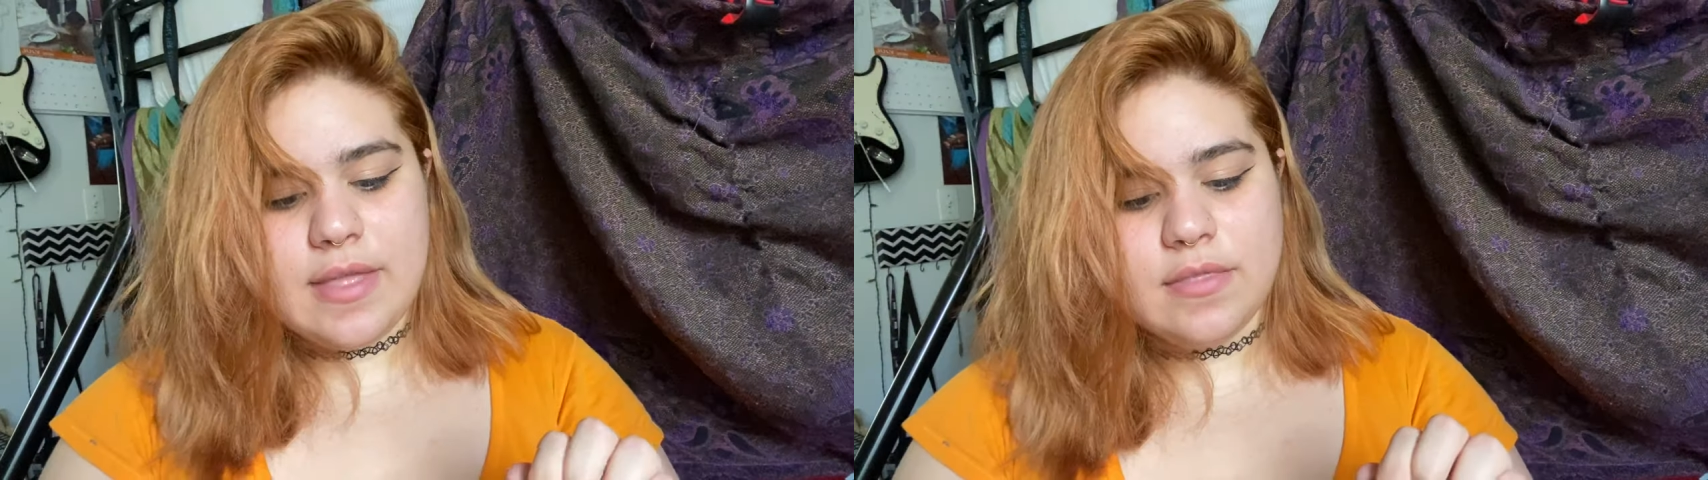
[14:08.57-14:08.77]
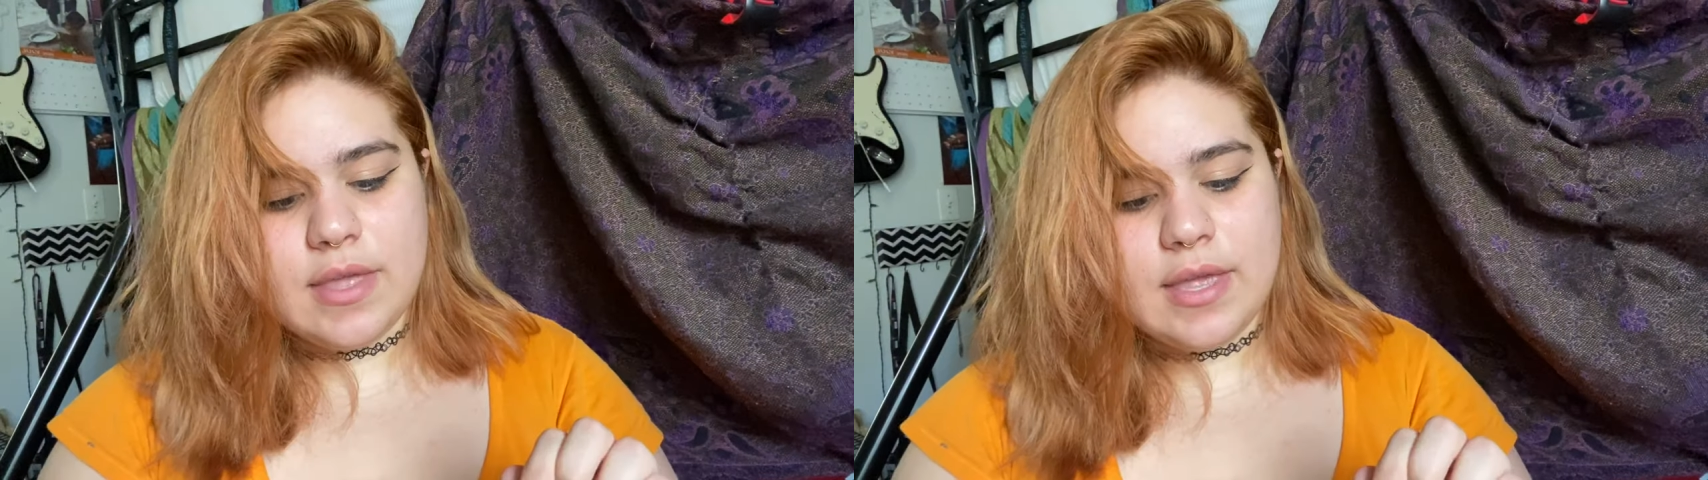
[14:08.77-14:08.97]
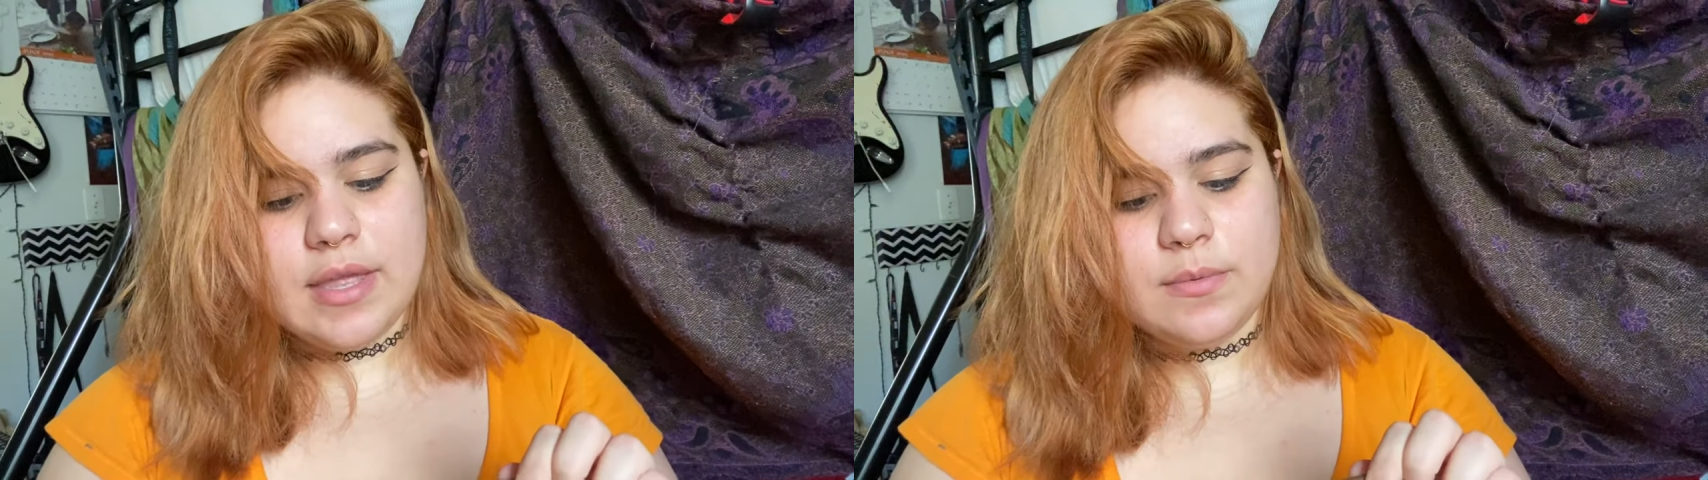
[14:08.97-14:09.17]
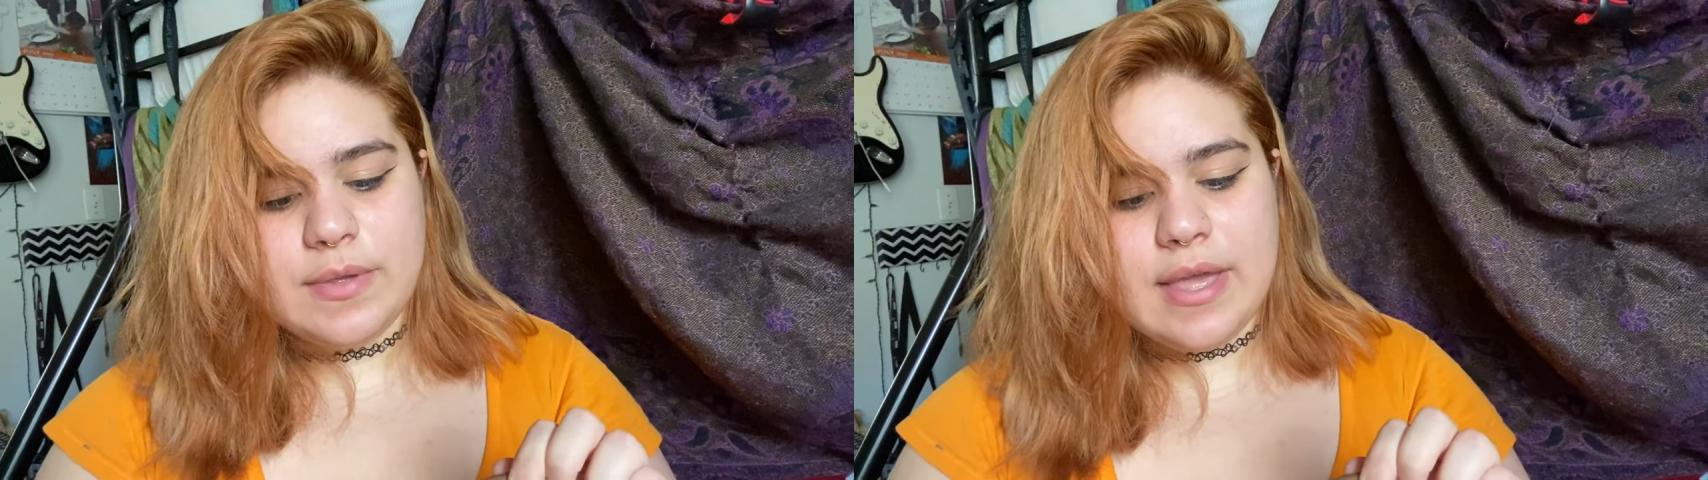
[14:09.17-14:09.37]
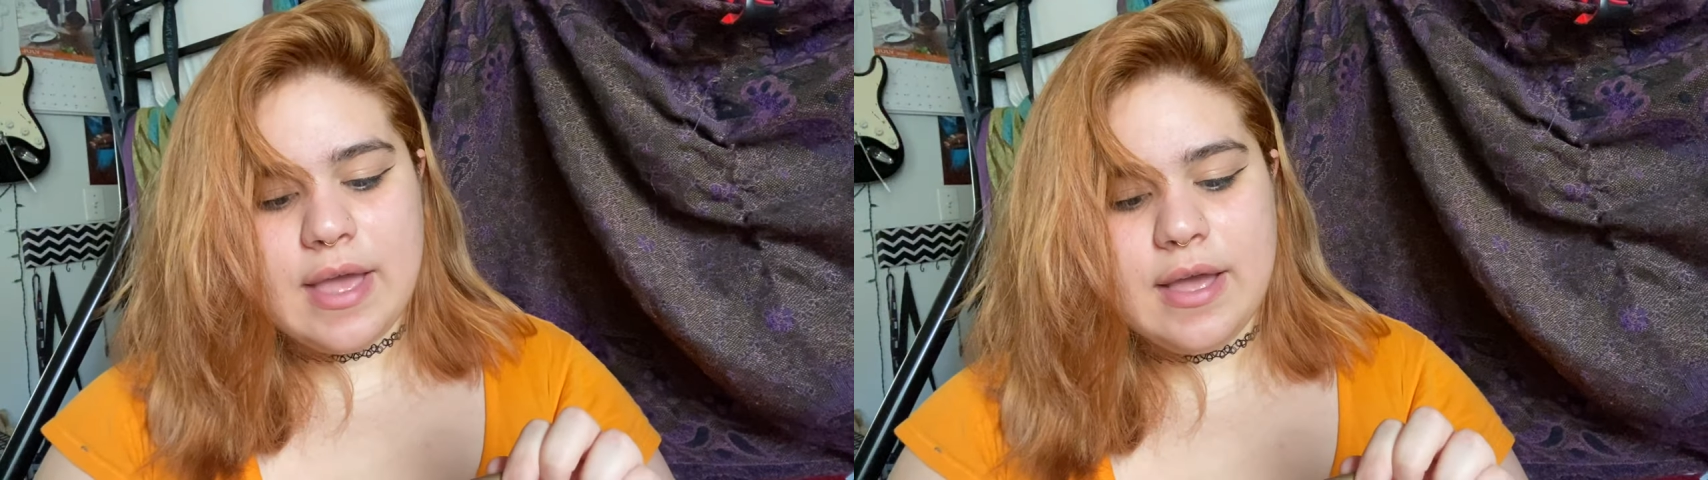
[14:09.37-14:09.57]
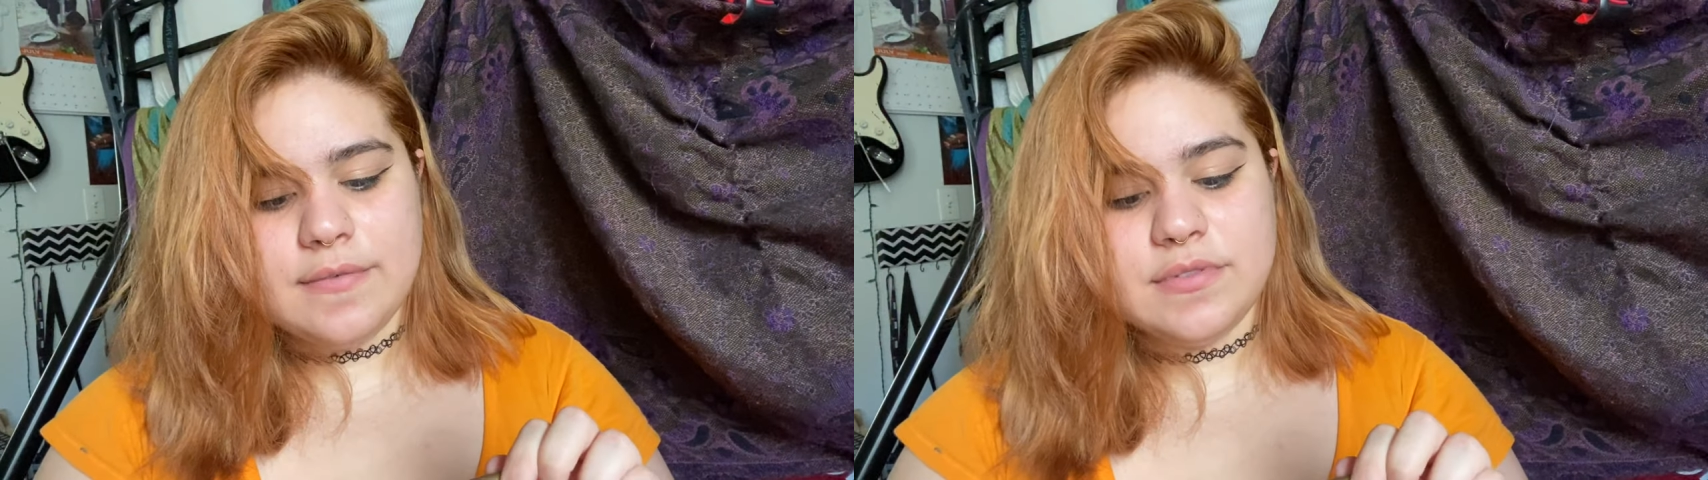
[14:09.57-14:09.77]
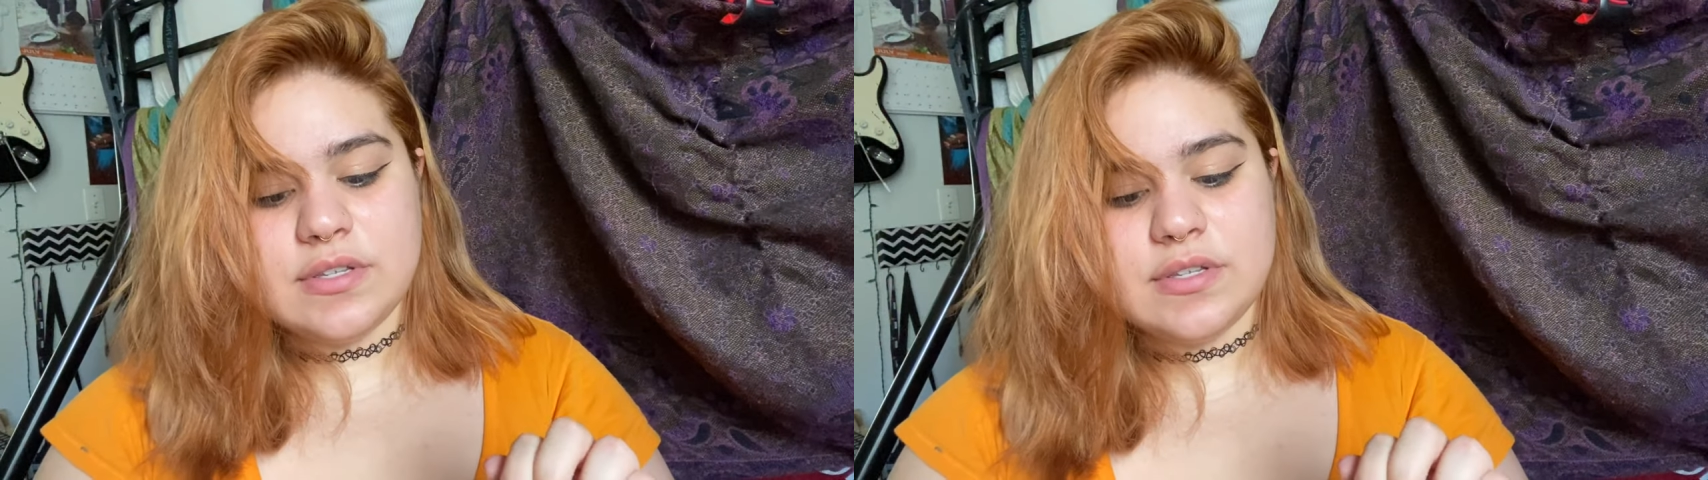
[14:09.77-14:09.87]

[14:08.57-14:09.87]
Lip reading: And then we have the